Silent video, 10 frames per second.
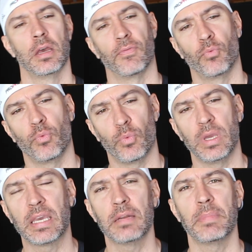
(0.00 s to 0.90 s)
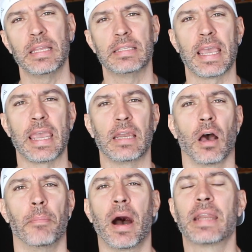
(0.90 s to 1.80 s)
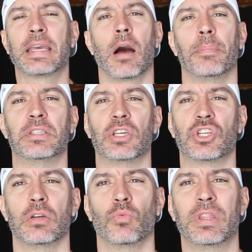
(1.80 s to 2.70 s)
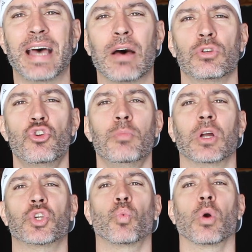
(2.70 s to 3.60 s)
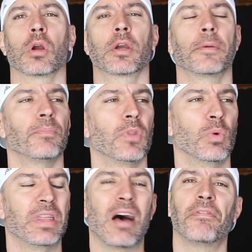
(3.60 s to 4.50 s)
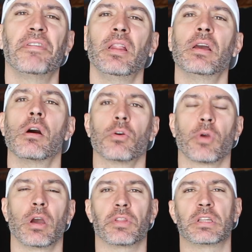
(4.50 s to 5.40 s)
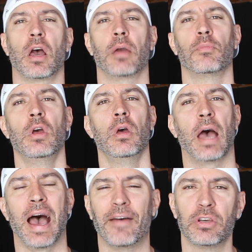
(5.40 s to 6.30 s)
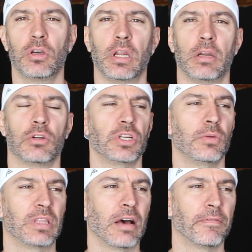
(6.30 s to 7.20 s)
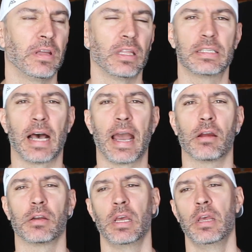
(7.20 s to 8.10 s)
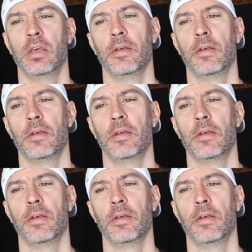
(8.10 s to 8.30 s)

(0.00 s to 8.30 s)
if we can maintain a body composition without too much work, without feeling hungry all the time, having good energy, without feeling tired,